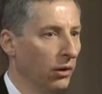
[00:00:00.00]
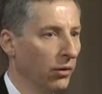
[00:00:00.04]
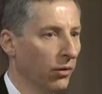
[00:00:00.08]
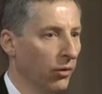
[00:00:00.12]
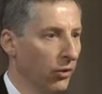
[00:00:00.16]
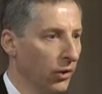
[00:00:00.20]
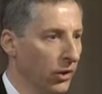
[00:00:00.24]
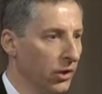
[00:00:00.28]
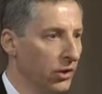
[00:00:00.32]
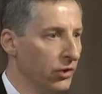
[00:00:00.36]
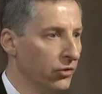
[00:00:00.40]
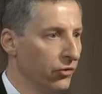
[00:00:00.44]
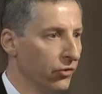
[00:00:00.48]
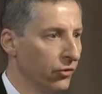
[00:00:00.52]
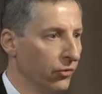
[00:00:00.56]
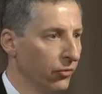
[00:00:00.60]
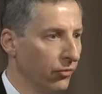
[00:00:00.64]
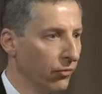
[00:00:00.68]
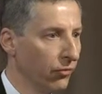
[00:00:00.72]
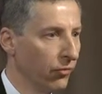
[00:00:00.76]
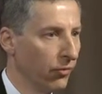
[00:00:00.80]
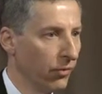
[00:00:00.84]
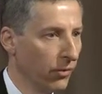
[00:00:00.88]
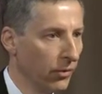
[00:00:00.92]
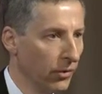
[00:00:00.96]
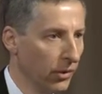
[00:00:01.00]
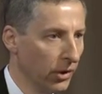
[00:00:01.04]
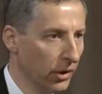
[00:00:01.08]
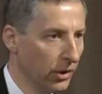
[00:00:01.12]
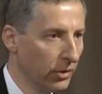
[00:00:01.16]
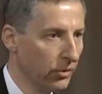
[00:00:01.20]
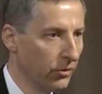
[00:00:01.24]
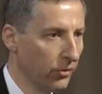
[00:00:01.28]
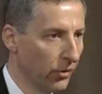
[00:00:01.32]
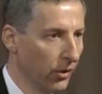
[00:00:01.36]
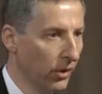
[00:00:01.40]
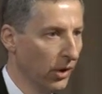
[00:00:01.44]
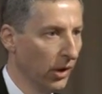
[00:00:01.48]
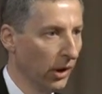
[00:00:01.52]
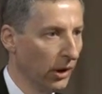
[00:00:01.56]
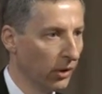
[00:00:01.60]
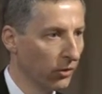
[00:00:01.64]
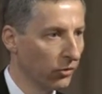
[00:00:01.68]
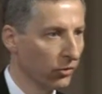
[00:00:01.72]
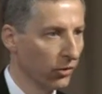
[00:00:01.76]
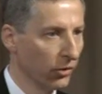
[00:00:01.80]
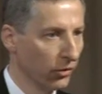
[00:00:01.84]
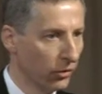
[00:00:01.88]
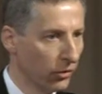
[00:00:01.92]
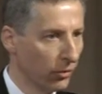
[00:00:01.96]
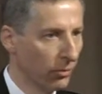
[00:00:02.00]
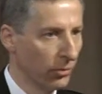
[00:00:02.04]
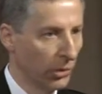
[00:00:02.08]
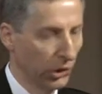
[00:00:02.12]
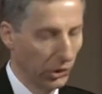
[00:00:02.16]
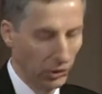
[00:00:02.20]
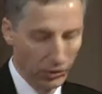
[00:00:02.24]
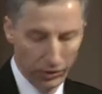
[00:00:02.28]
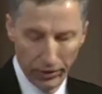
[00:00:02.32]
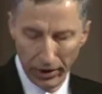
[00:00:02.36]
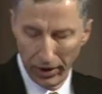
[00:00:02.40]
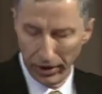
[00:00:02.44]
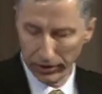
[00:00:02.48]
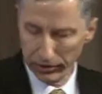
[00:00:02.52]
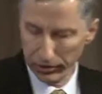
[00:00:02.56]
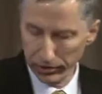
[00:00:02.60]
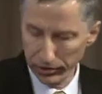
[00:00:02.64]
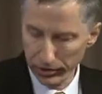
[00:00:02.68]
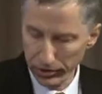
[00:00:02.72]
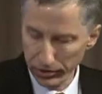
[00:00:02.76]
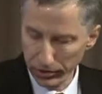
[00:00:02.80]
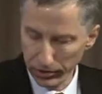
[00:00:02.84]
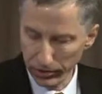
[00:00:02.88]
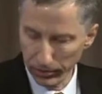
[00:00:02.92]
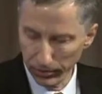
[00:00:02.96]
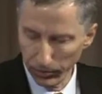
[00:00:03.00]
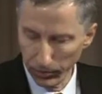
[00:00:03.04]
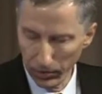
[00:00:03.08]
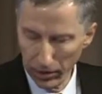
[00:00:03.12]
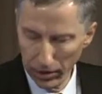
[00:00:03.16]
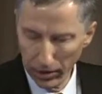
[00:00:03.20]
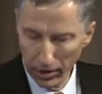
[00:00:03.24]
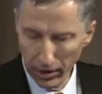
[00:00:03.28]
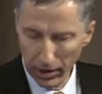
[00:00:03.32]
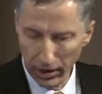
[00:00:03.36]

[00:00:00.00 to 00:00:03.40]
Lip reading: these things and to build that system.